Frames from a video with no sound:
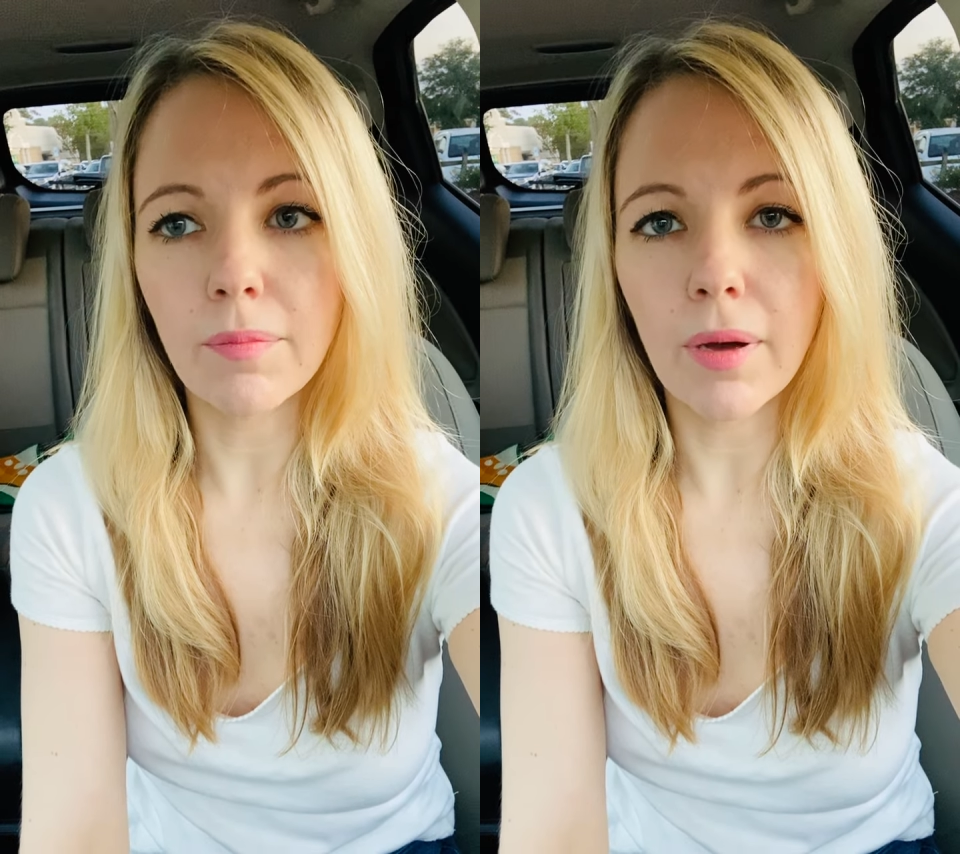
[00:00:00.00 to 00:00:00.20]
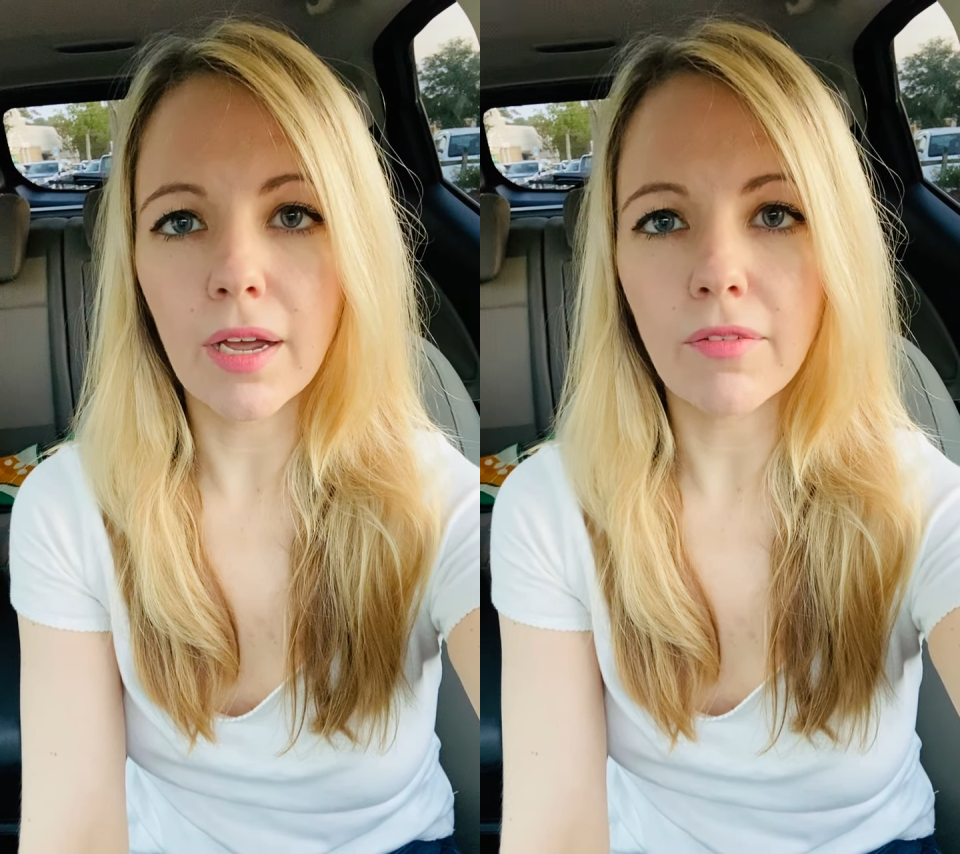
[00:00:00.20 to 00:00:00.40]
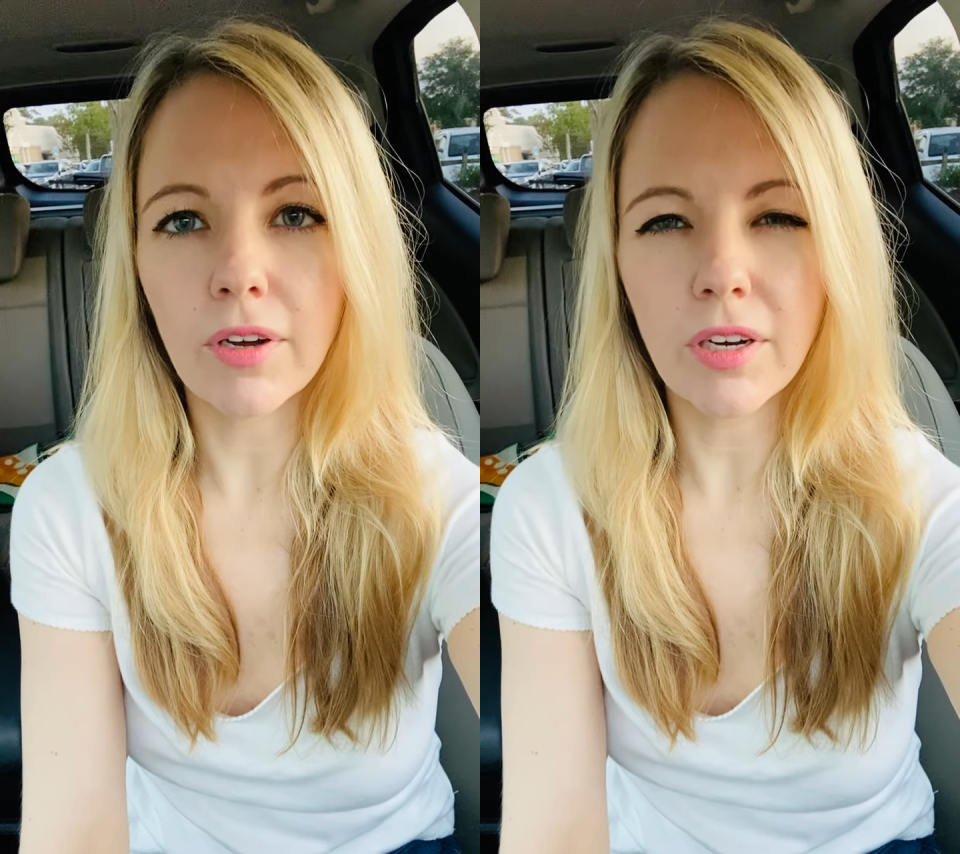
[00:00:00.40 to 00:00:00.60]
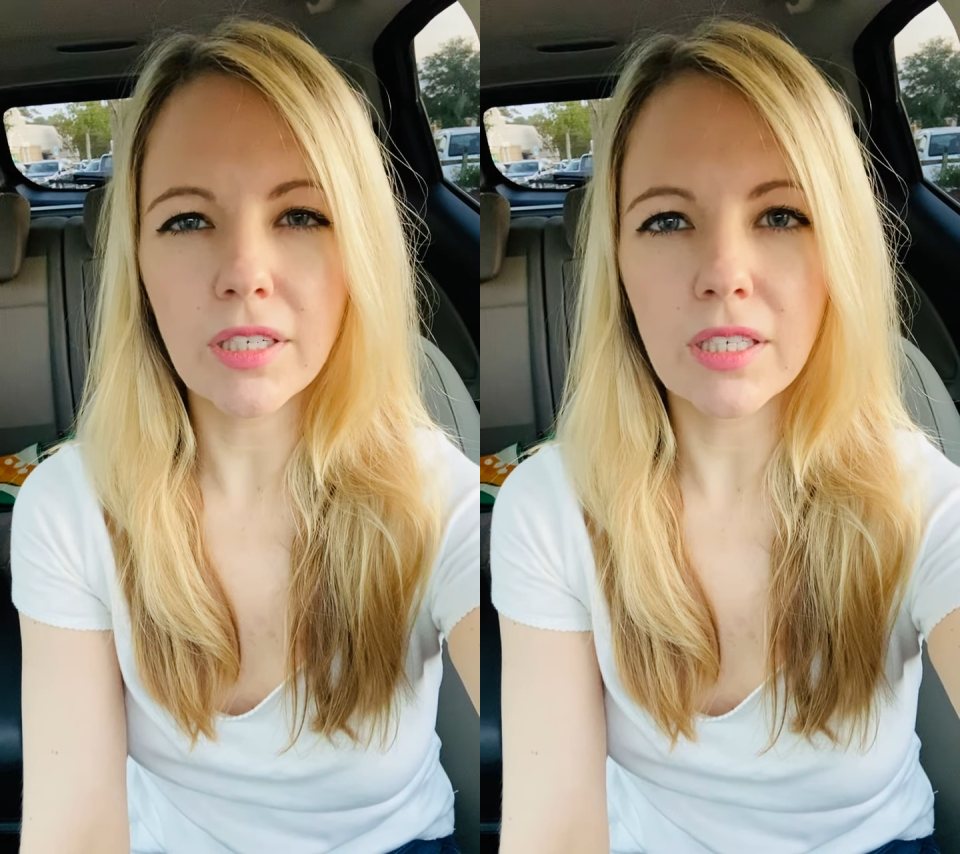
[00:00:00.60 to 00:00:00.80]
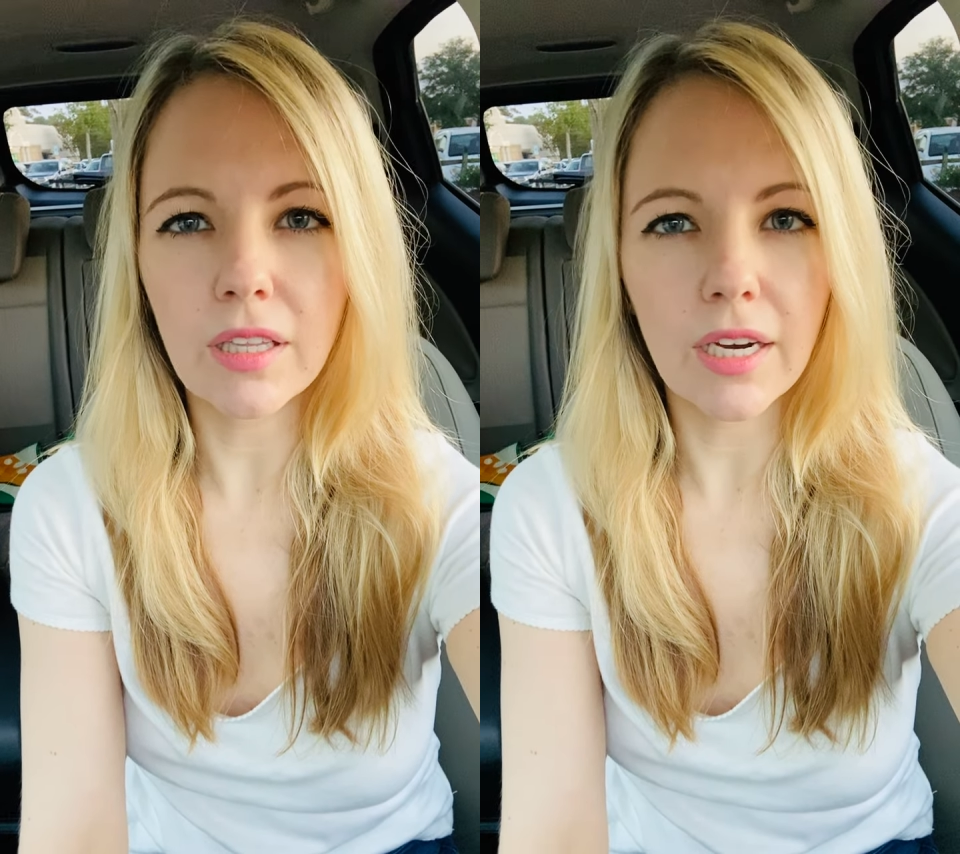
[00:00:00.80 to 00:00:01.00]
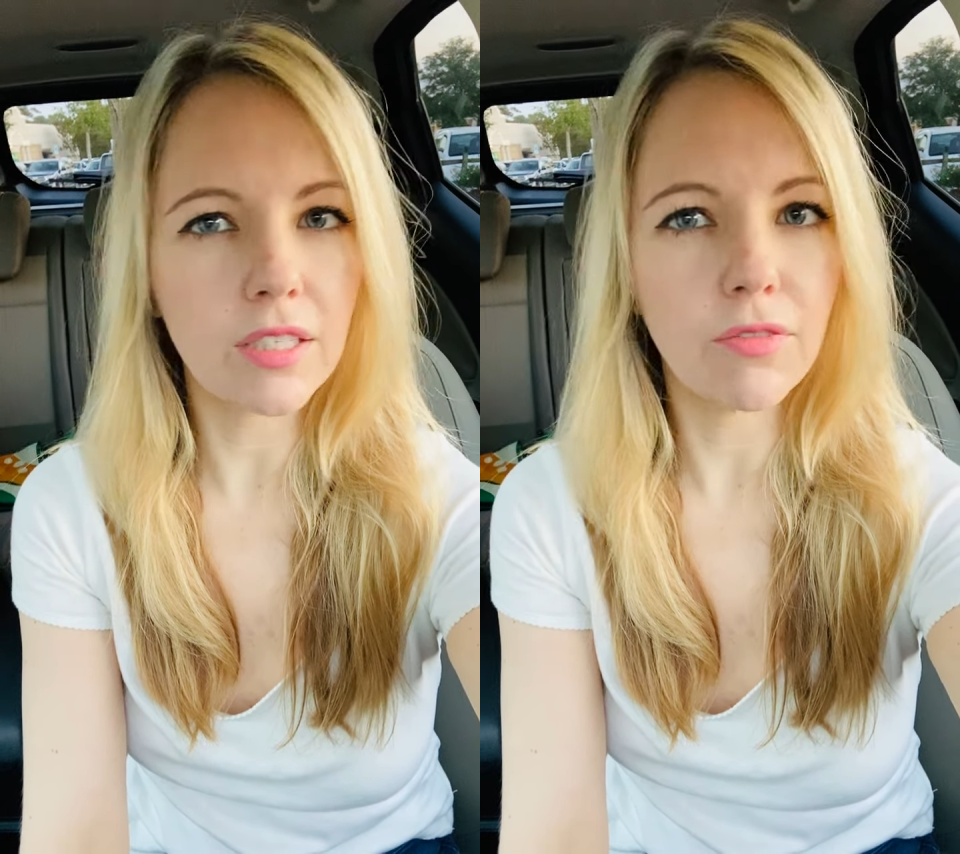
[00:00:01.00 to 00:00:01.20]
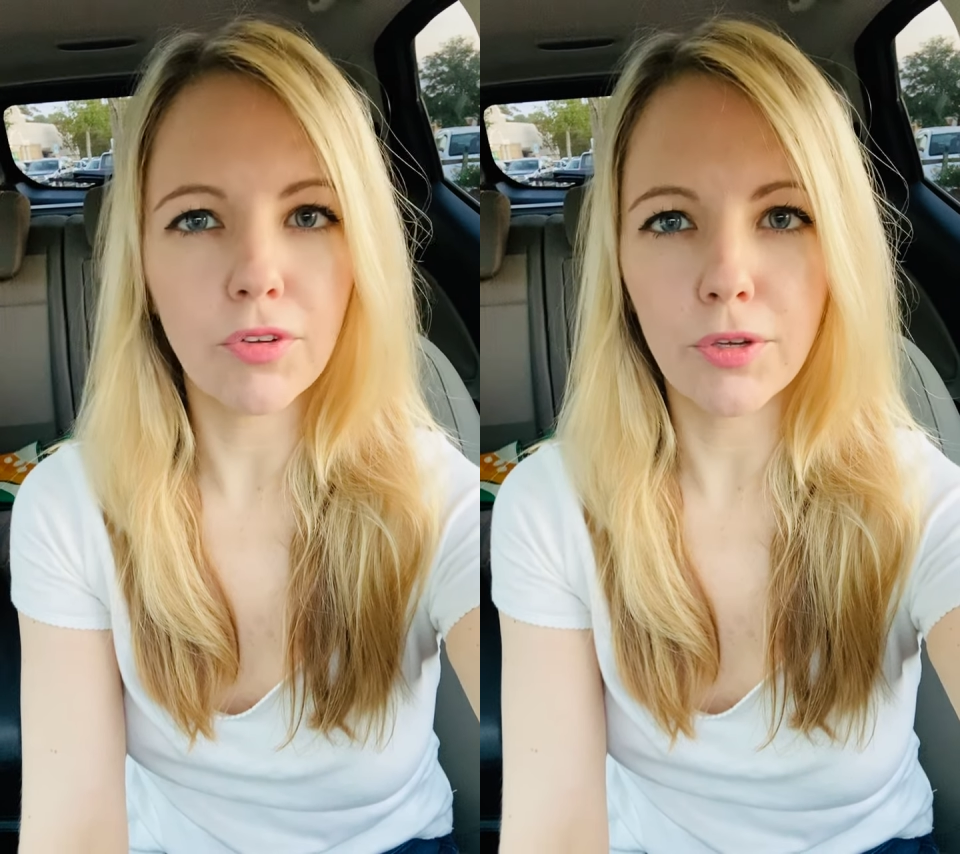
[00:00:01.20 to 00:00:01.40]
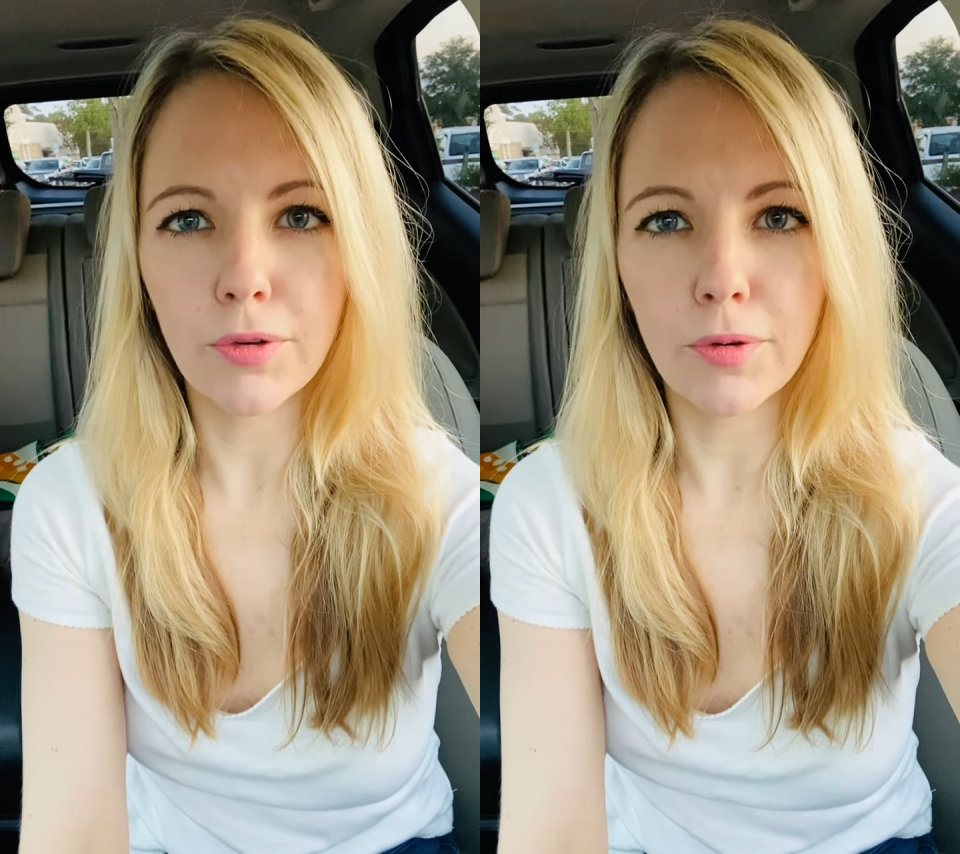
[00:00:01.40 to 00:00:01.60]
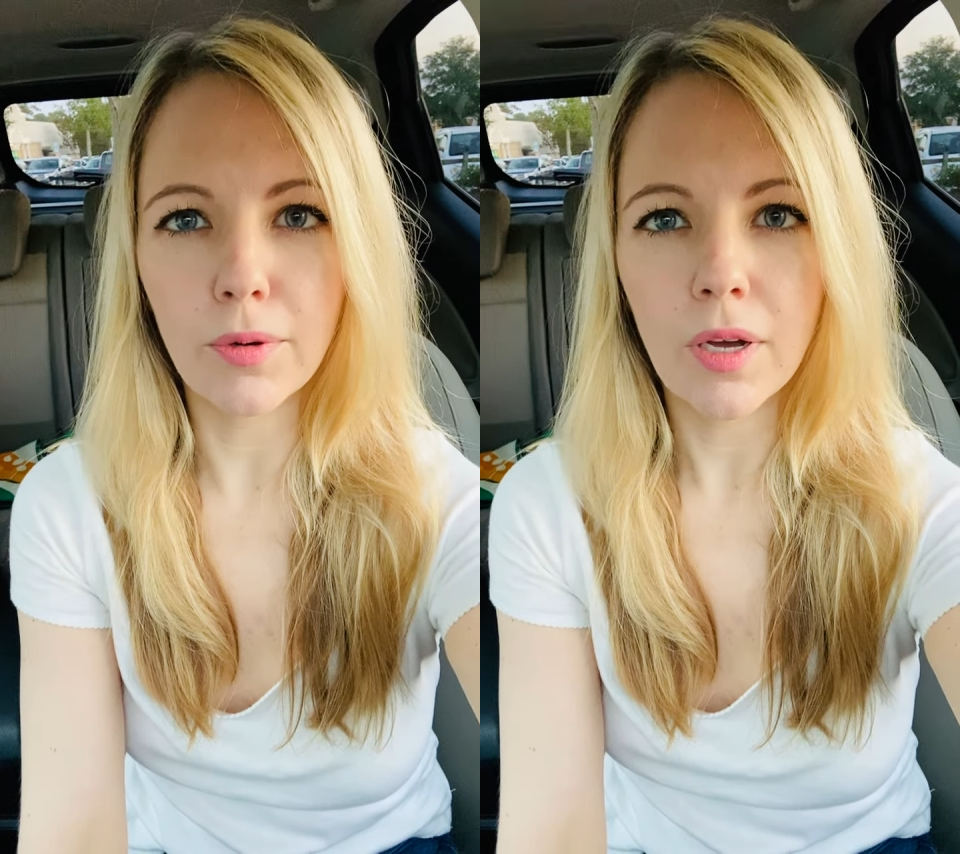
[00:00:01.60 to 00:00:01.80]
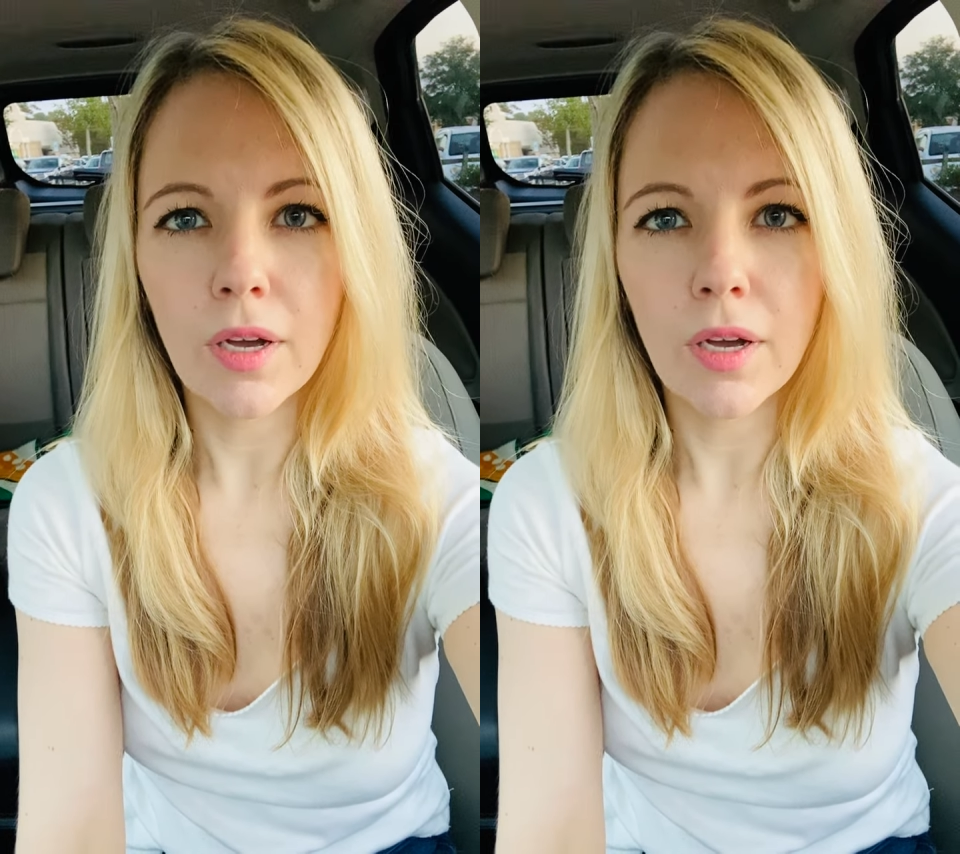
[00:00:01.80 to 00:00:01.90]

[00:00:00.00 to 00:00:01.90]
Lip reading: by a very select few